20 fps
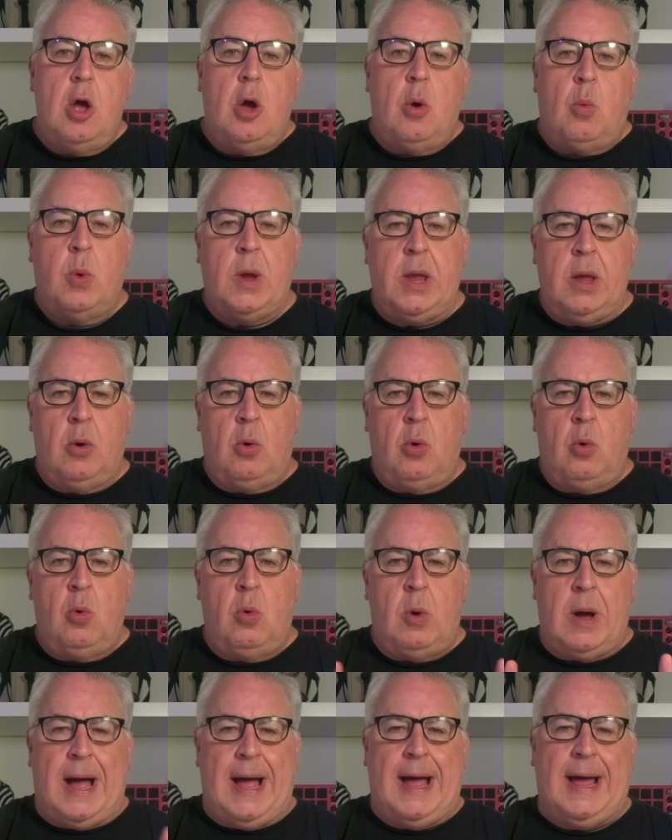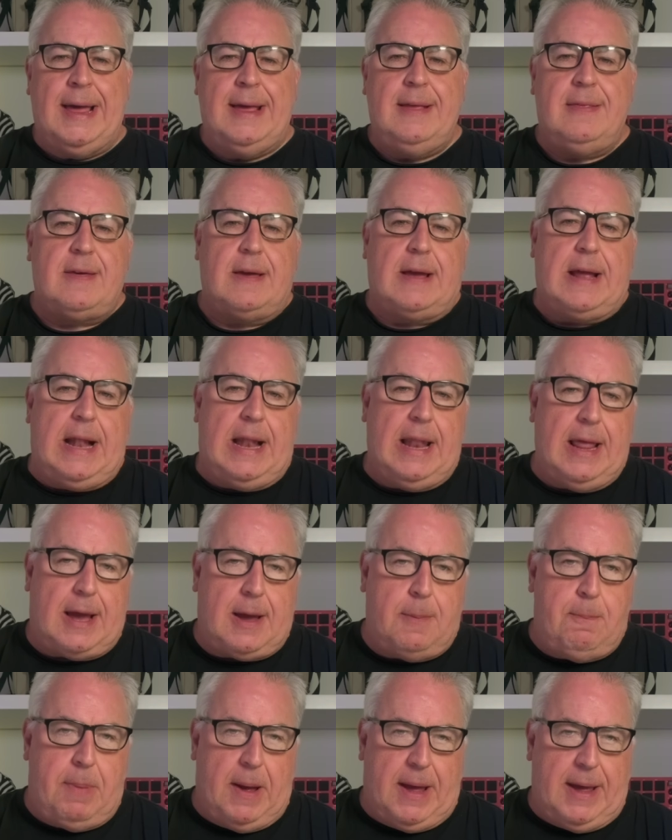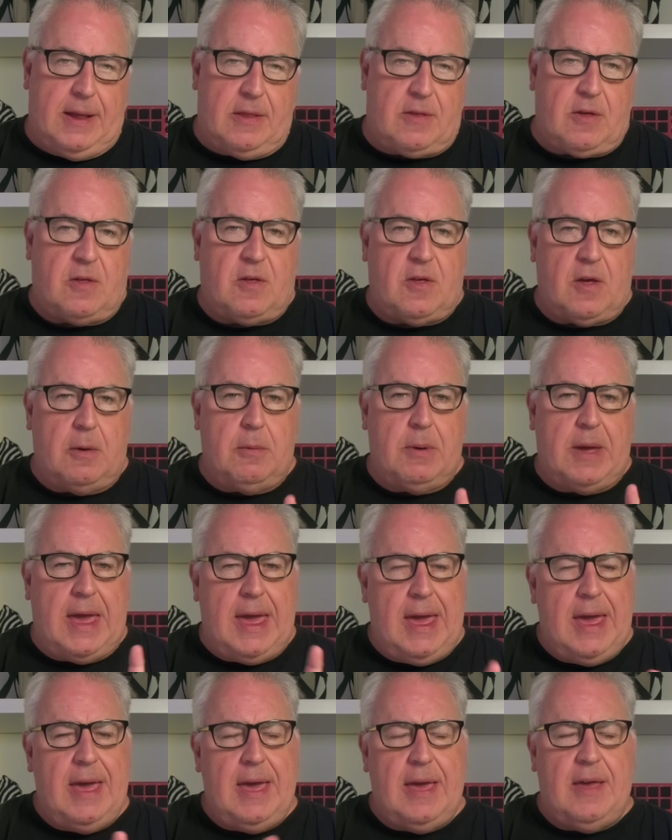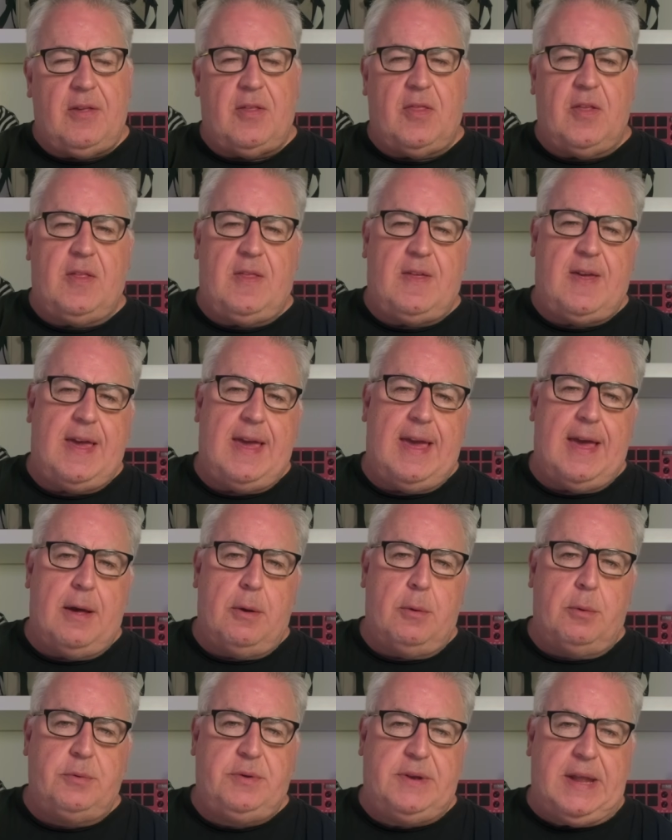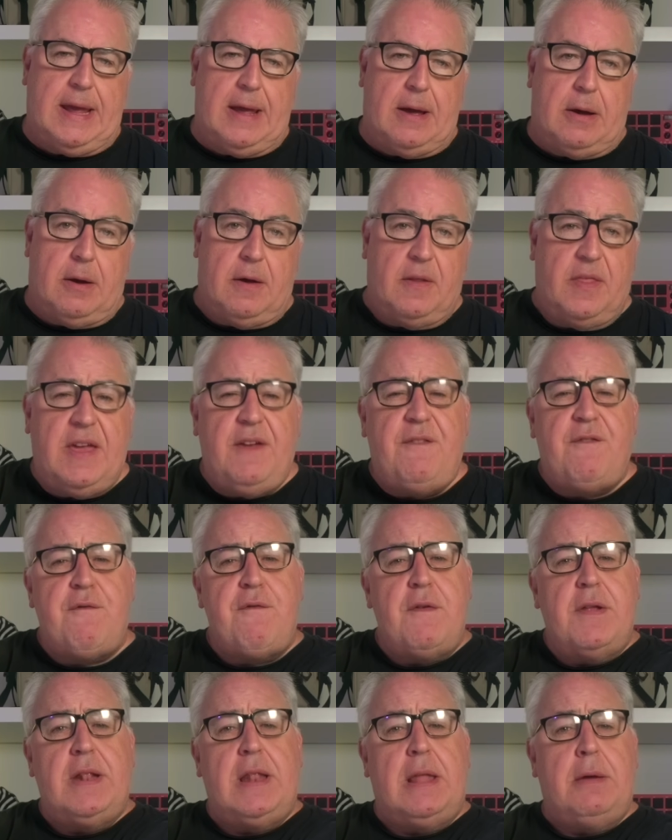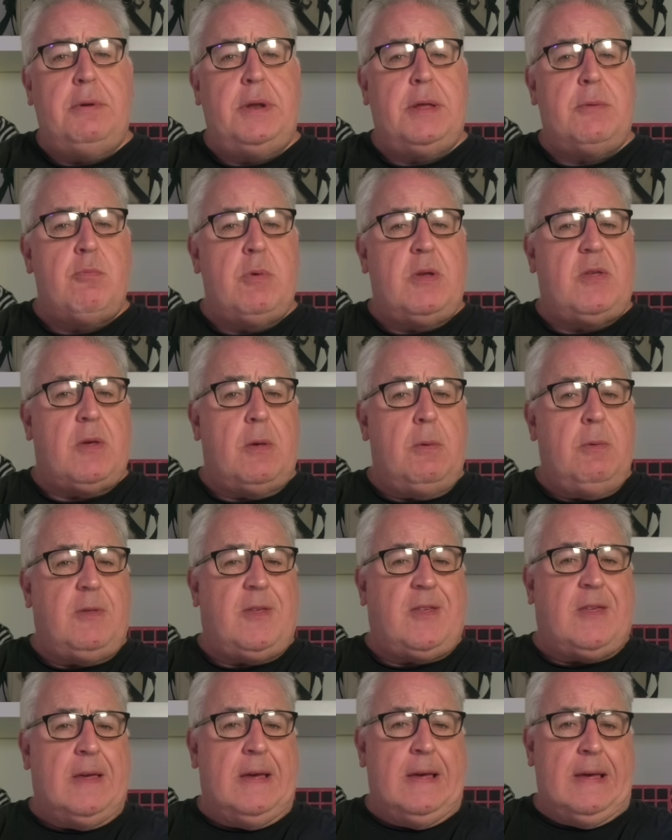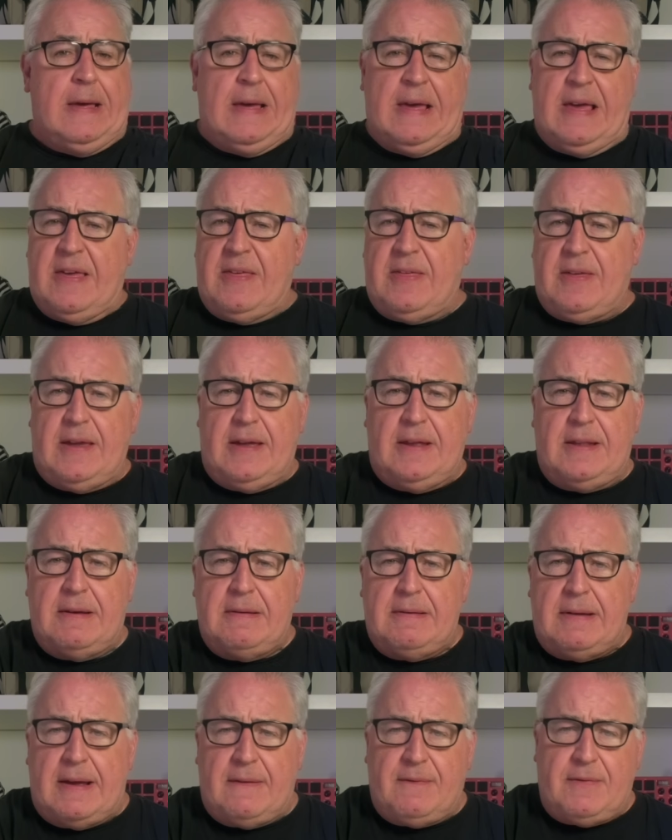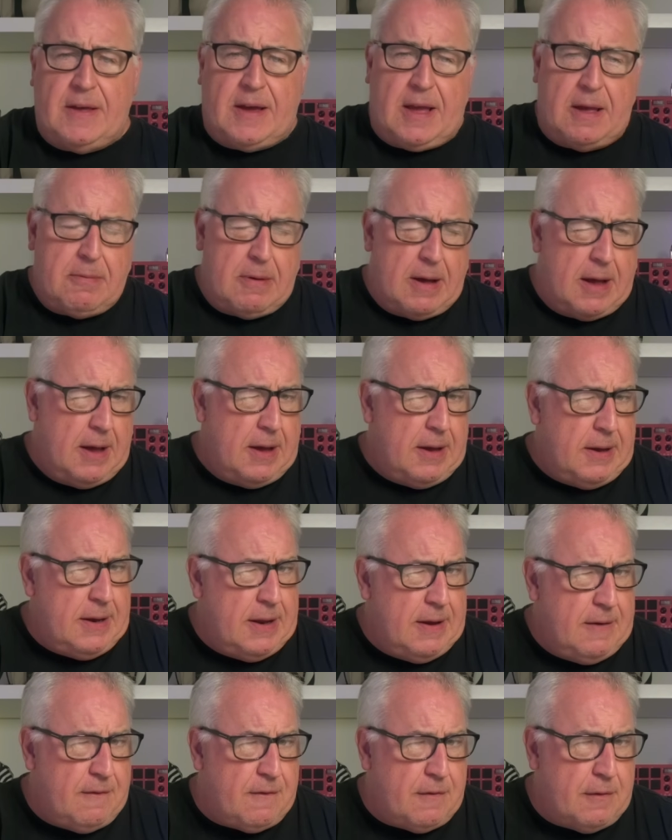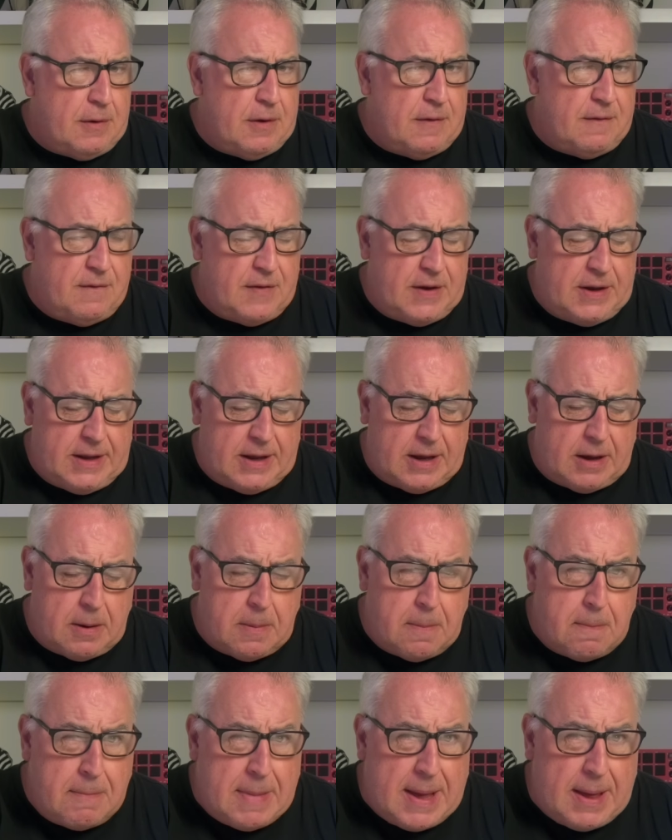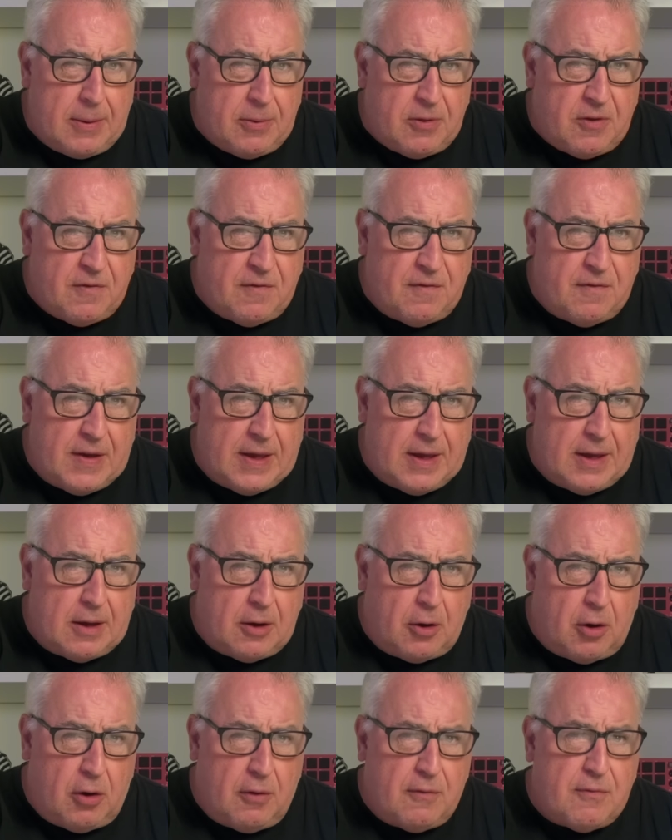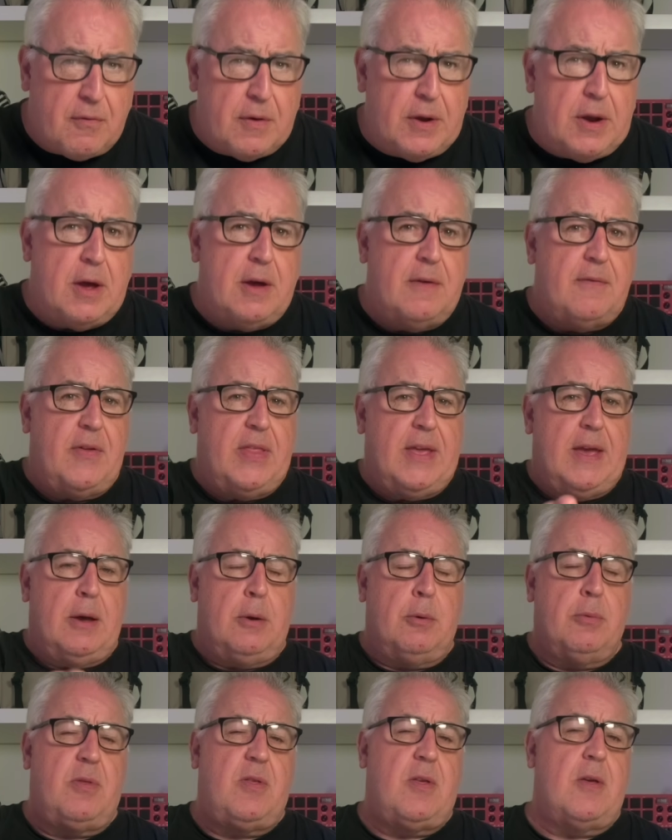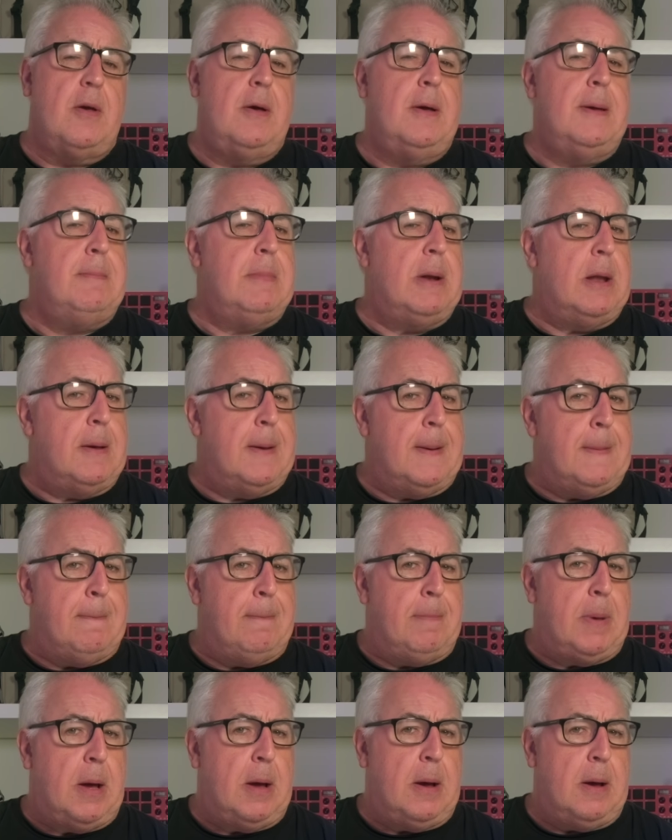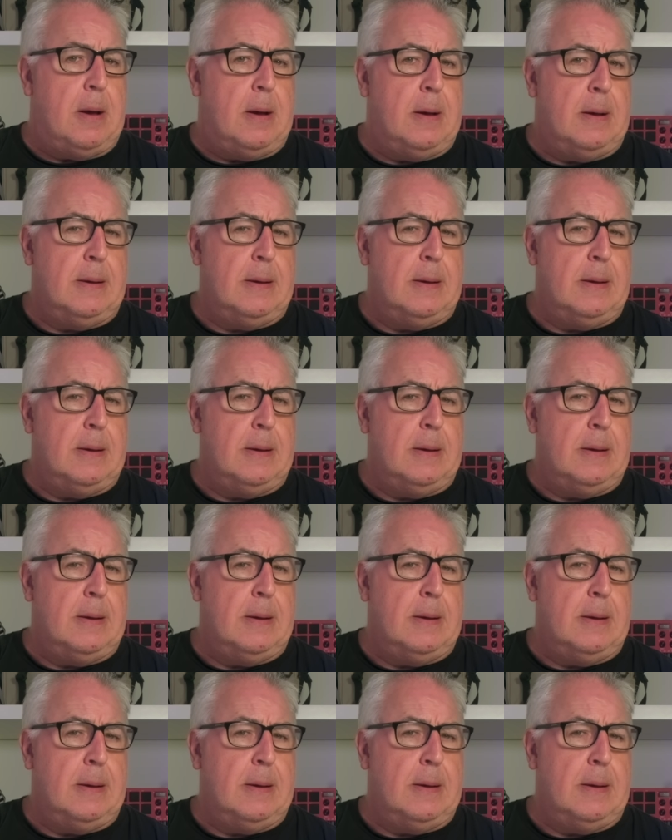We all hate clickbait, so here is the TLDR, the front-loaded results. So you don't have to go hunting through the video, mouse finger hovering over the old timeline bar.